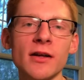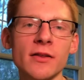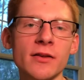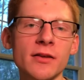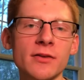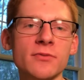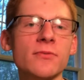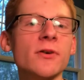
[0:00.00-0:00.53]

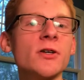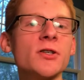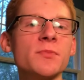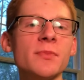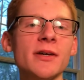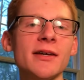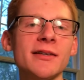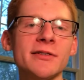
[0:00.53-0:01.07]
The first
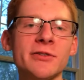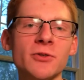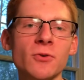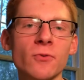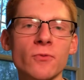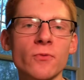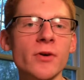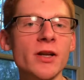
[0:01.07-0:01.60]
being
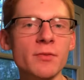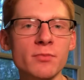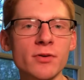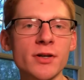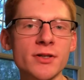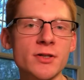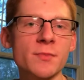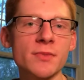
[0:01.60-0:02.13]
to 3D
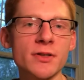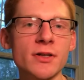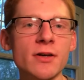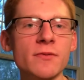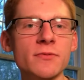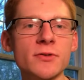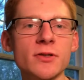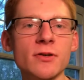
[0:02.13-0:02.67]
print some
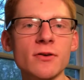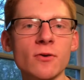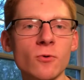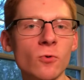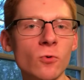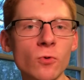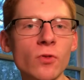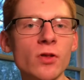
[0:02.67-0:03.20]
stuff to
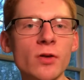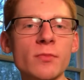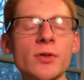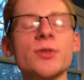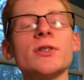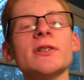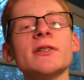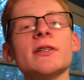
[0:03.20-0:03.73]
hold the
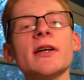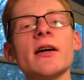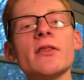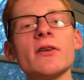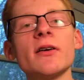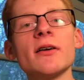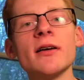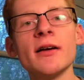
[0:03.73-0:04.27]
machine
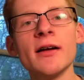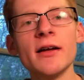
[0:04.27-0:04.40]
together.